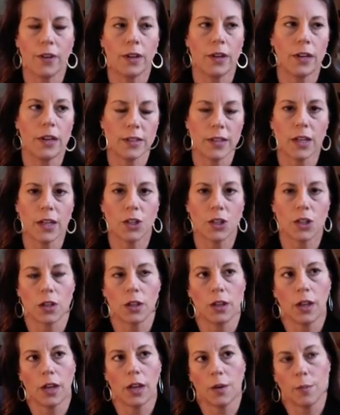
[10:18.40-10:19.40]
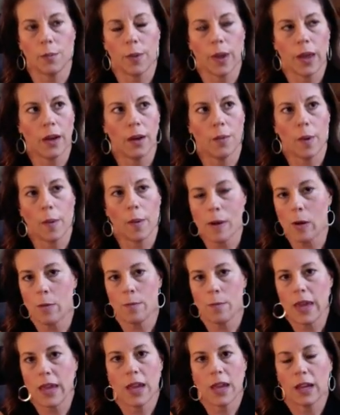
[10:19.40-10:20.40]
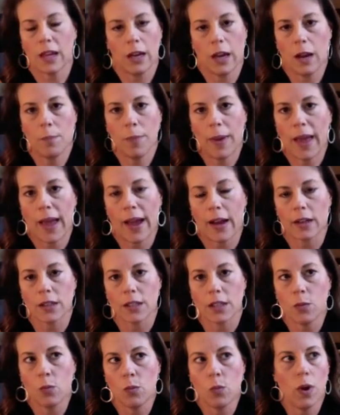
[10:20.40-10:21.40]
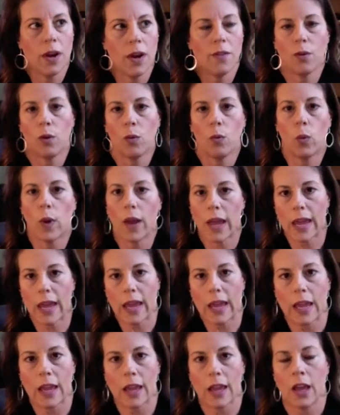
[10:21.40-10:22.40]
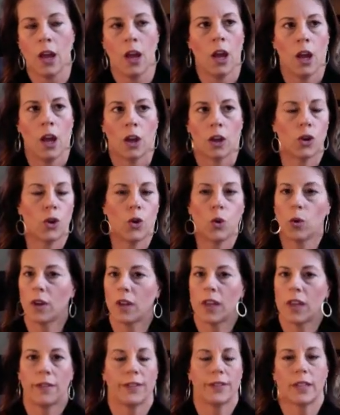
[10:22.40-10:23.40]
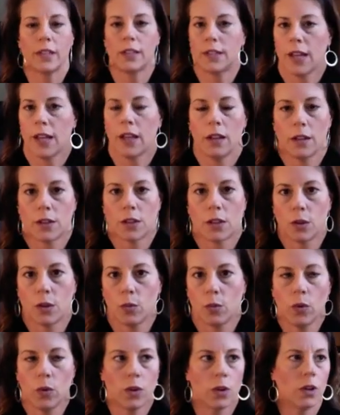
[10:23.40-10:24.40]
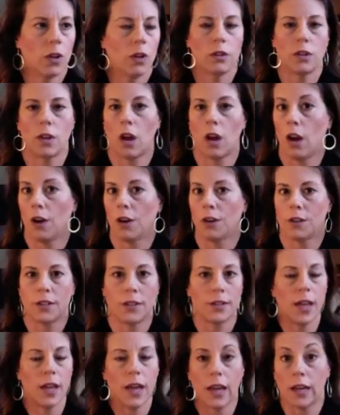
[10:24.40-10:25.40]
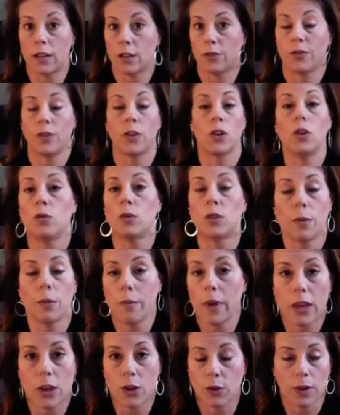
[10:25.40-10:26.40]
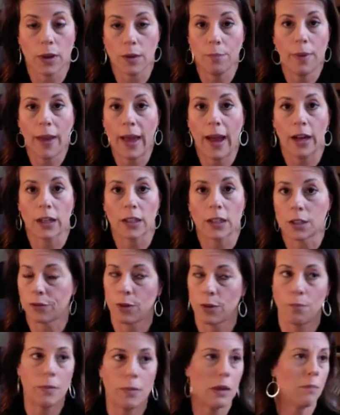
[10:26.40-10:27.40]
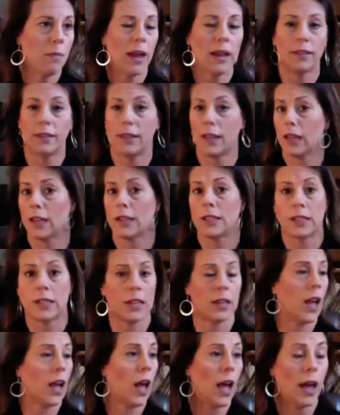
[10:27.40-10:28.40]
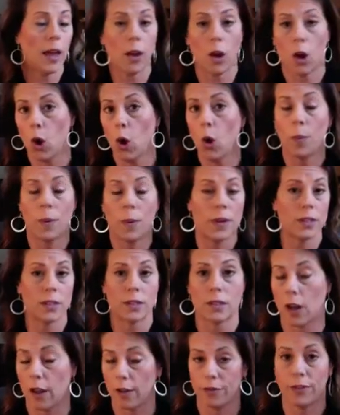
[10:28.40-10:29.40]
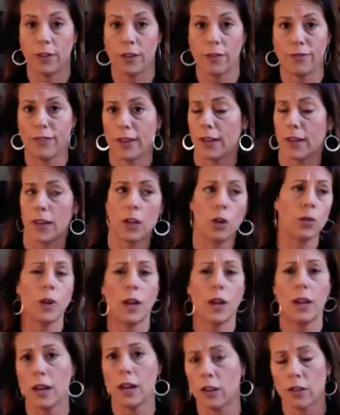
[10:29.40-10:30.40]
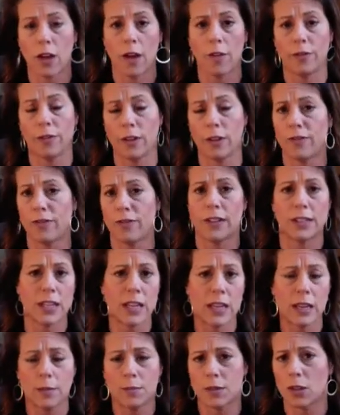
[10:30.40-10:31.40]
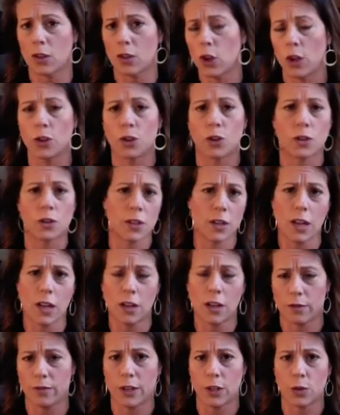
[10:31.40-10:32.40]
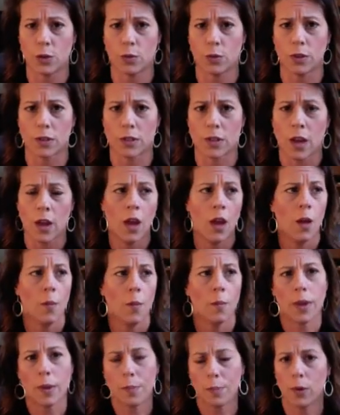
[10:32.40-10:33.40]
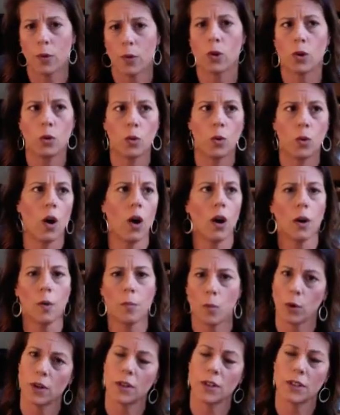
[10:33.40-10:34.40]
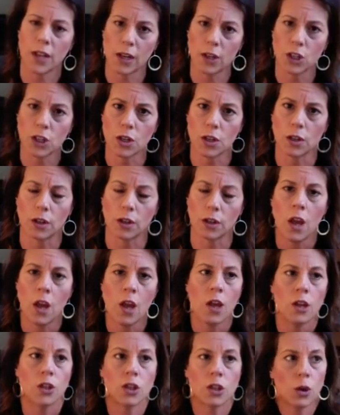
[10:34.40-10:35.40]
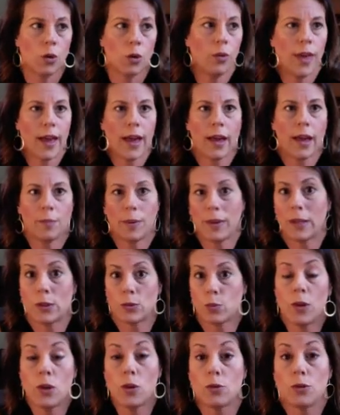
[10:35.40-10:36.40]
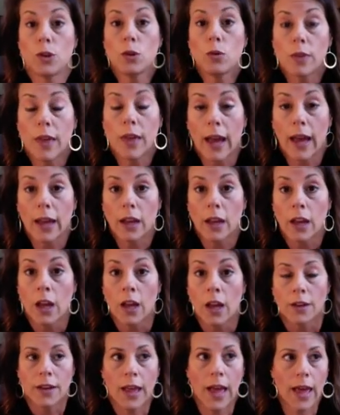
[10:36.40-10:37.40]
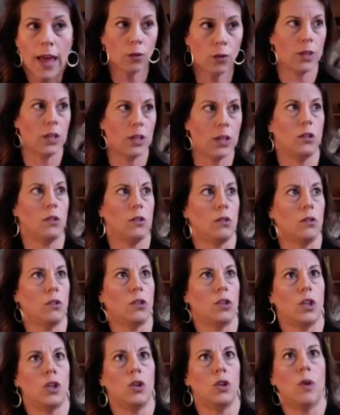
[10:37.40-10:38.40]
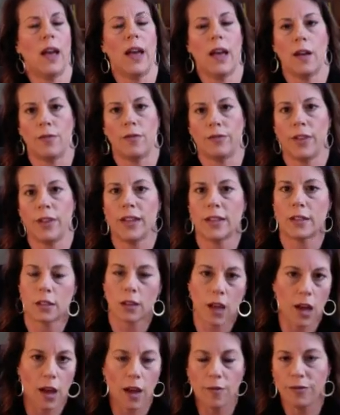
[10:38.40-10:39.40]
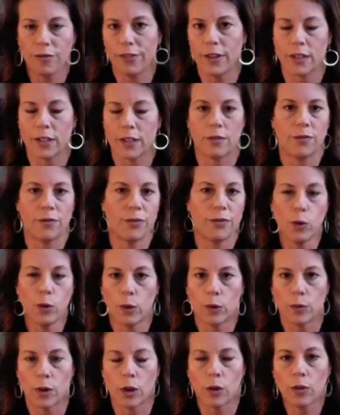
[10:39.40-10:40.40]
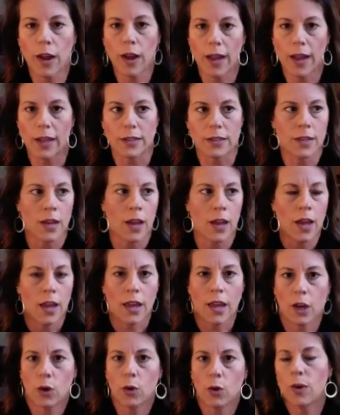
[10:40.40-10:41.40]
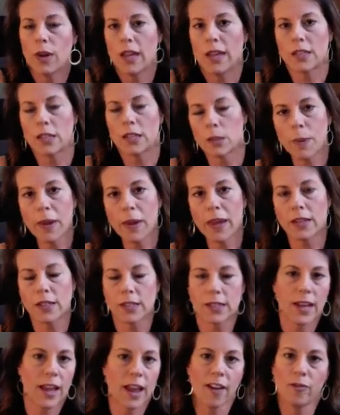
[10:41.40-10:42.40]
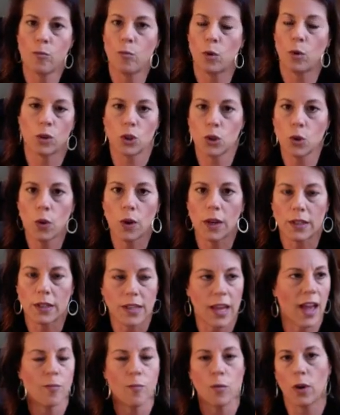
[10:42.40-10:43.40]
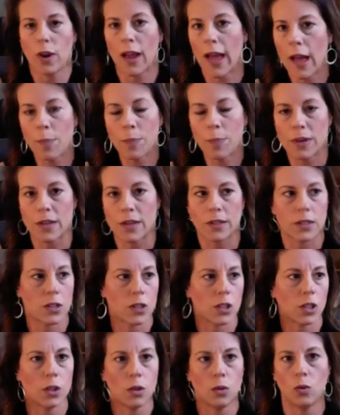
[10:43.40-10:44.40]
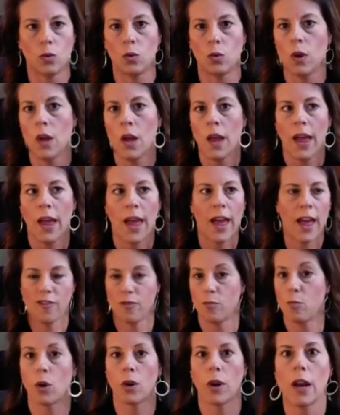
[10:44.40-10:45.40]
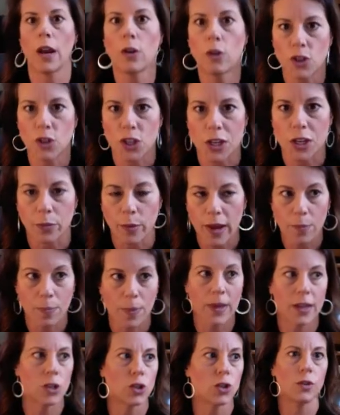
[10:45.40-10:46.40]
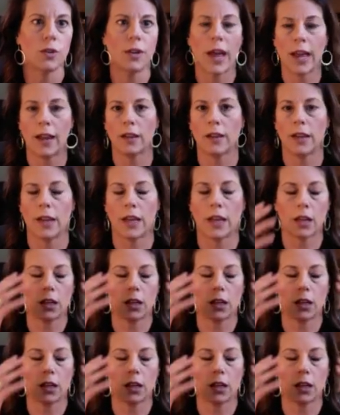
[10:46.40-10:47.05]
and intentional, and about making an impact in whatever way your gifts and talents in the world are designed for you to make your impact. For me, my legacy, I hope, is thoughtfully fit, and creating thoughtfully fit teams and cultures and individuals, people who are more intentional, so that, because when you do that, not only do you have less conflict and fewer regrets, it creates space to have more joy, to have more happiness, to have more energy, right? Because you're not like,